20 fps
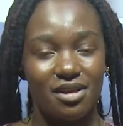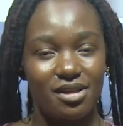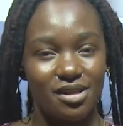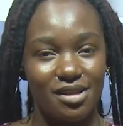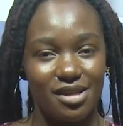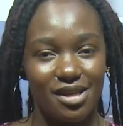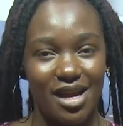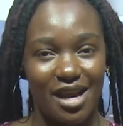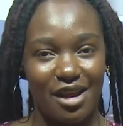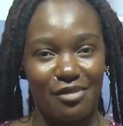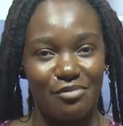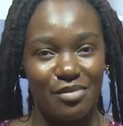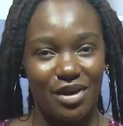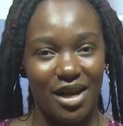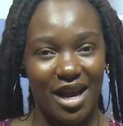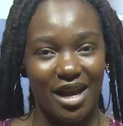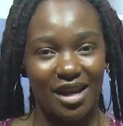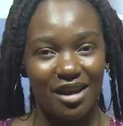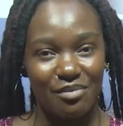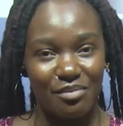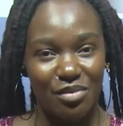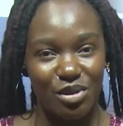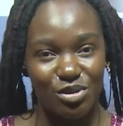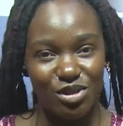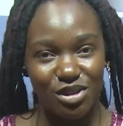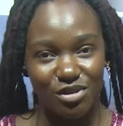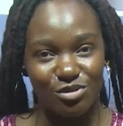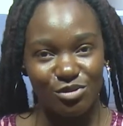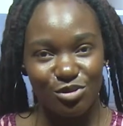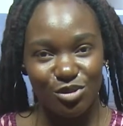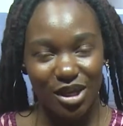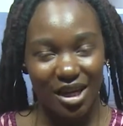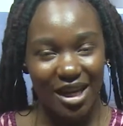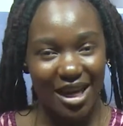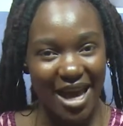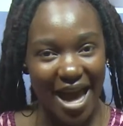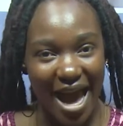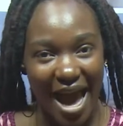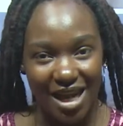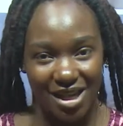dear black beautiful
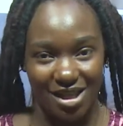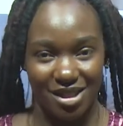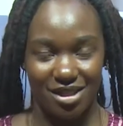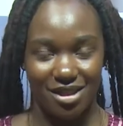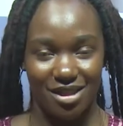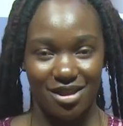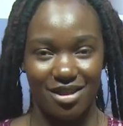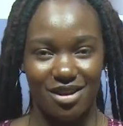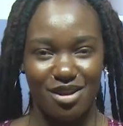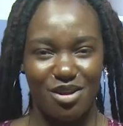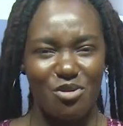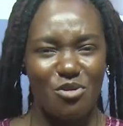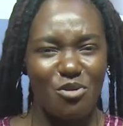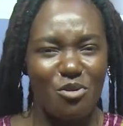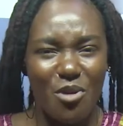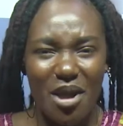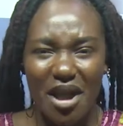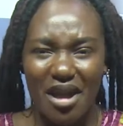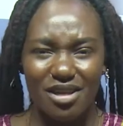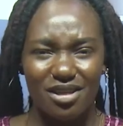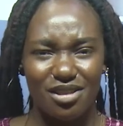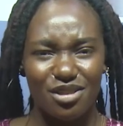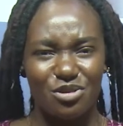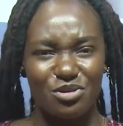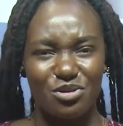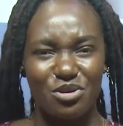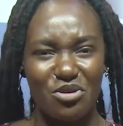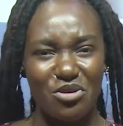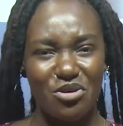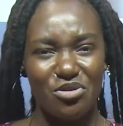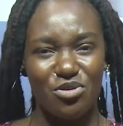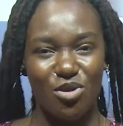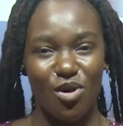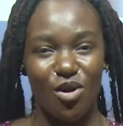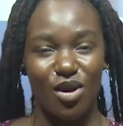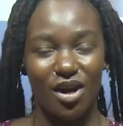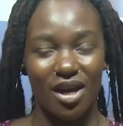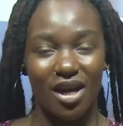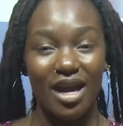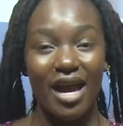girl, where did you go
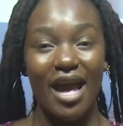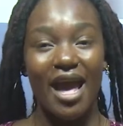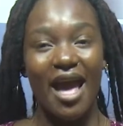wrong?